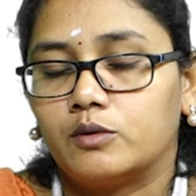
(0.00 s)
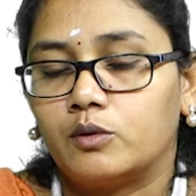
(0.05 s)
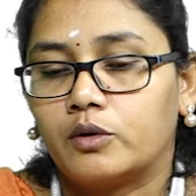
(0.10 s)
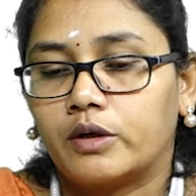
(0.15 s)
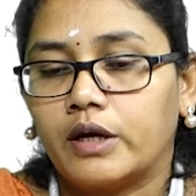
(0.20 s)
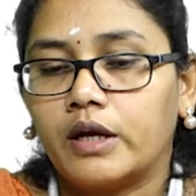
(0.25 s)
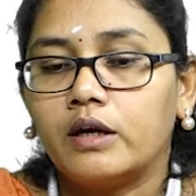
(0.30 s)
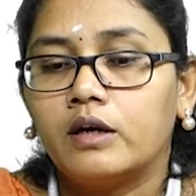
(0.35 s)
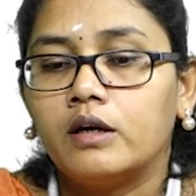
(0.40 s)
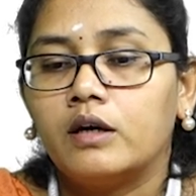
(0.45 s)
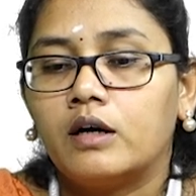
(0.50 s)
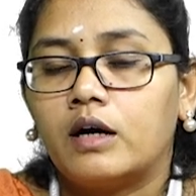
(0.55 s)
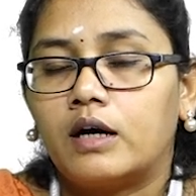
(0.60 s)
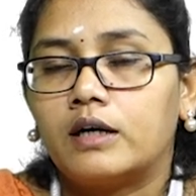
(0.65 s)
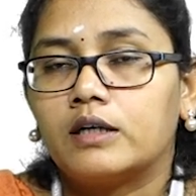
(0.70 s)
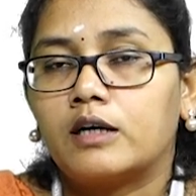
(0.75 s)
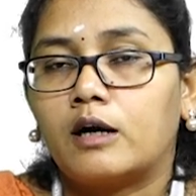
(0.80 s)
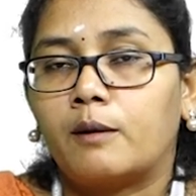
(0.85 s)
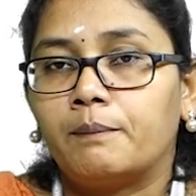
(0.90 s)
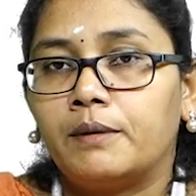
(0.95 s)
Okay,
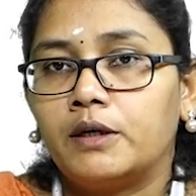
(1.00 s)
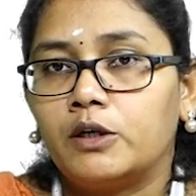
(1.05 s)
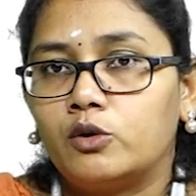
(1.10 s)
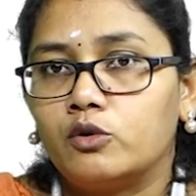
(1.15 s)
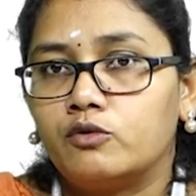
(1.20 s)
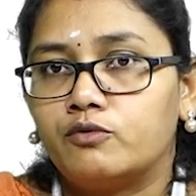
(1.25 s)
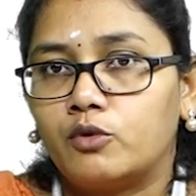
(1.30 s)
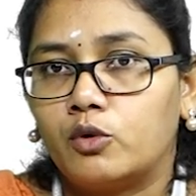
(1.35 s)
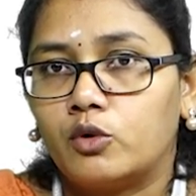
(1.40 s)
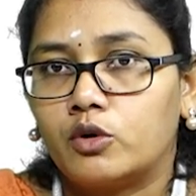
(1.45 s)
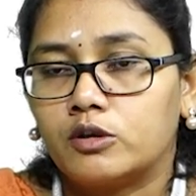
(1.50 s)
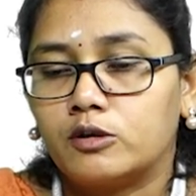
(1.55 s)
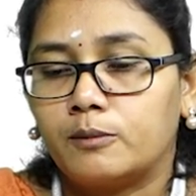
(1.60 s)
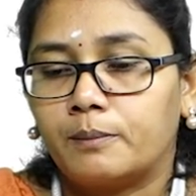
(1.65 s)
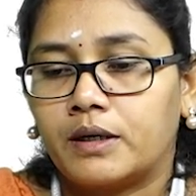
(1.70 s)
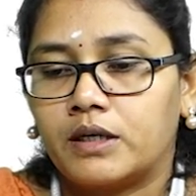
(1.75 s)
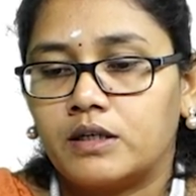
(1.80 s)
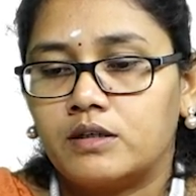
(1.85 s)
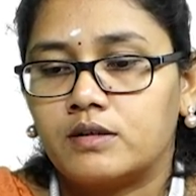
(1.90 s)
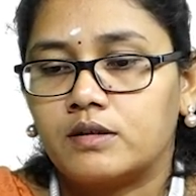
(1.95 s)
and coming to fourth
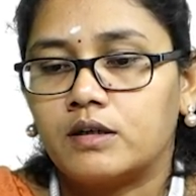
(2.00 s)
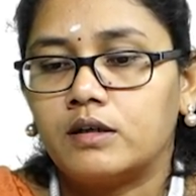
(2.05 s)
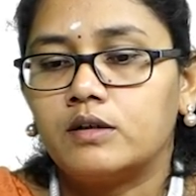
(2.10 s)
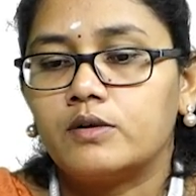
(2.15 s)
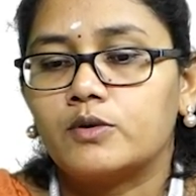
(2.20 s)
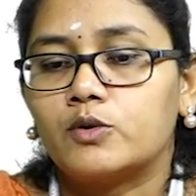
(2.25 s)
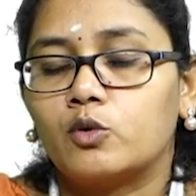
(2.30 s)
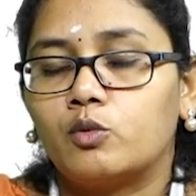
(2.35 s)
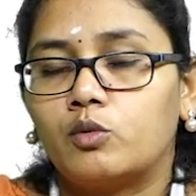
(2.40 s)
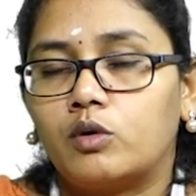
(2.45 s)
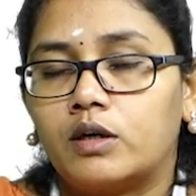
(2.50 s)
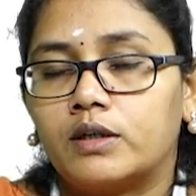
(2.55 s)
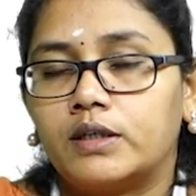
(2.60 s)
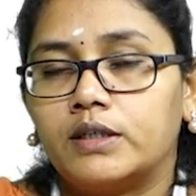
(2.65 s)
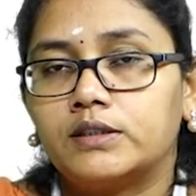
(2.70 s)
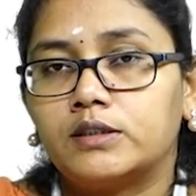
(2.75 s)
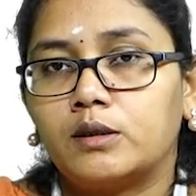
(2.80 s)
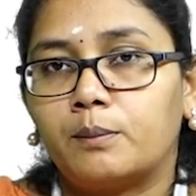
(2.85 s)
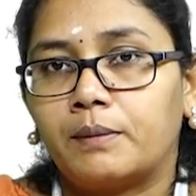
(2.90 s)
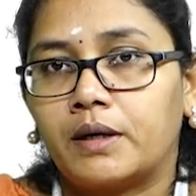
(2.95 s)
mindset, so what
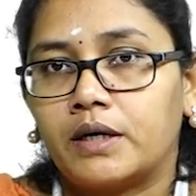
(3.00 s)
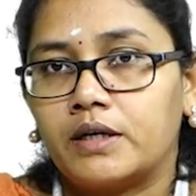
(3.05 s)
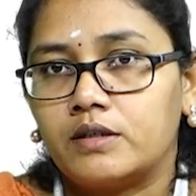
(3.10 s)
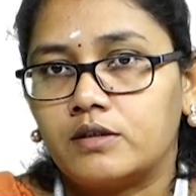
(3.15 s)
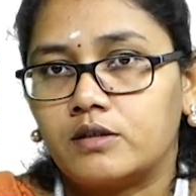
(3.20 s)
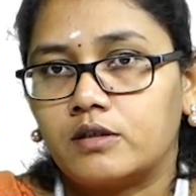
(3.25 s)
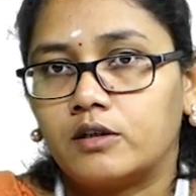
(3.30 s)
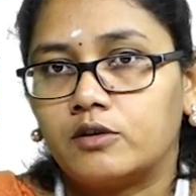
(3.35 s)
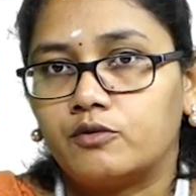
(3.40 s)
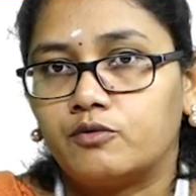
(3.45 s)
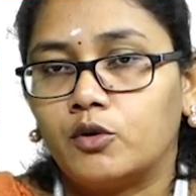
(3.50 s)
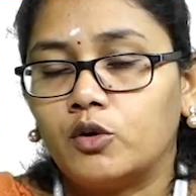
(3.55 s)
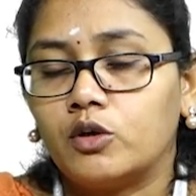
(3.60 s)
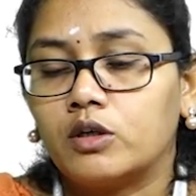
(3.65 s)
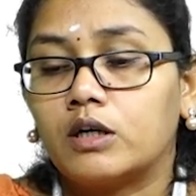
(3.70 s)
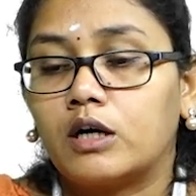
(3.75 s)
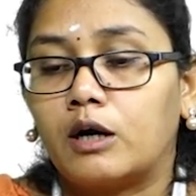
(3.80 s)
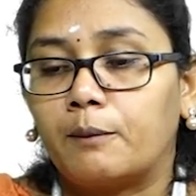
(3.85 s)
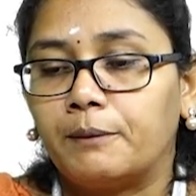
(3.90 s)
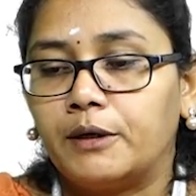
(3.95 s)
is a mindset for
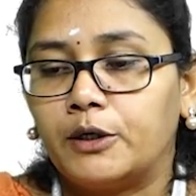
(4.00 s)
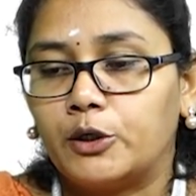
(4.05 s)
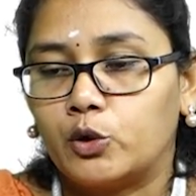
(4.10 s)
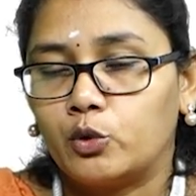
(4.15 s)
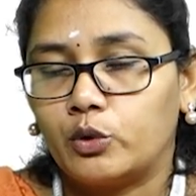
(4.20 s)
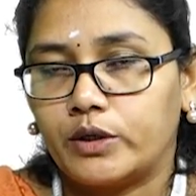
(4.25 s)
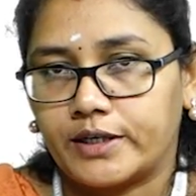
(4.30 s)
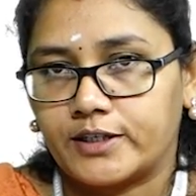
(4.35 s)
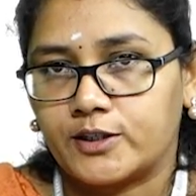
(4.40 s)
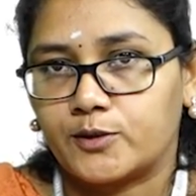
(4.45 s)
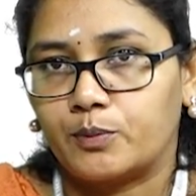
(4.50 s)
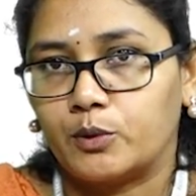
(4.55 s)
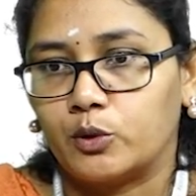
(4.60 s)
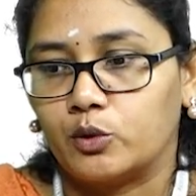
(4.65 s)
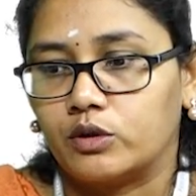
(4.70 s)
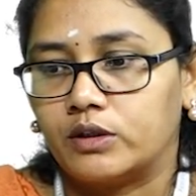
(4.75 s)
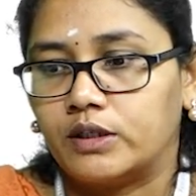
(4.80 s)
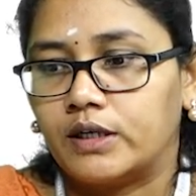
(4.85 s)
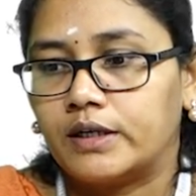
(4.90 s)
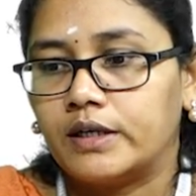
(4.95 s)
commit to
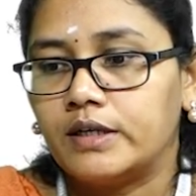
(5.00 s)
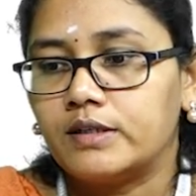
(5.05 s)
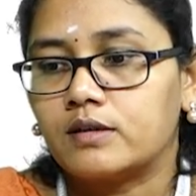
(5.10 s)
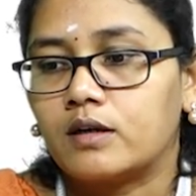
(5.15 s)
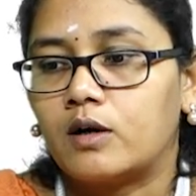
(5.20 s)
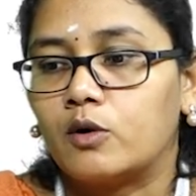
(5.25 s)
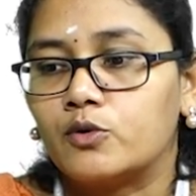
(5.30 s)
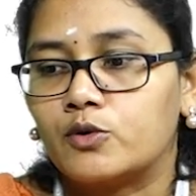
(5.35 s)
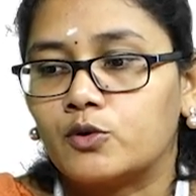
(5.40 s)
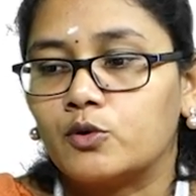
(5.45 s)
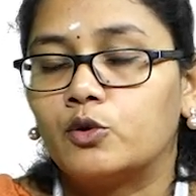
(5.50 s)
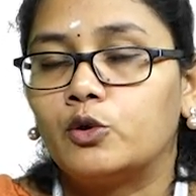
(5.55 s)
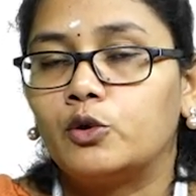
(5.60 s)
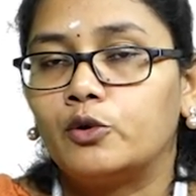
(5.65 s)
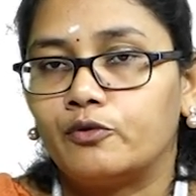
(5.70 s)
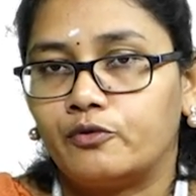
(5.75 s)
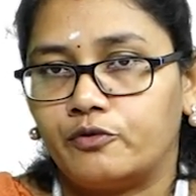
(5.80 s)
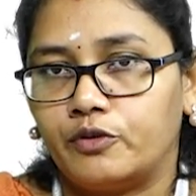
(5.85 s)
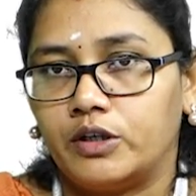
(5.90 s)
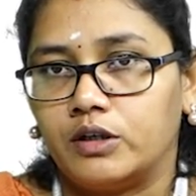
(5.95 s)
explore? That is, how should
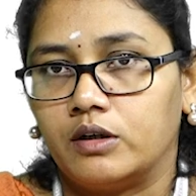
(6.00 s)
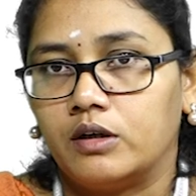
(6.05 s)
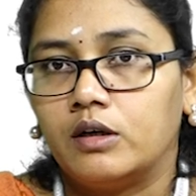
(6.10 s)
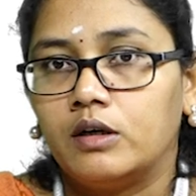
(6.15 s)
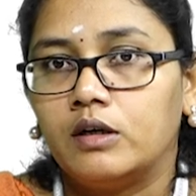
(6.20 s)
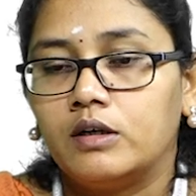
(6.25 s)
you feel?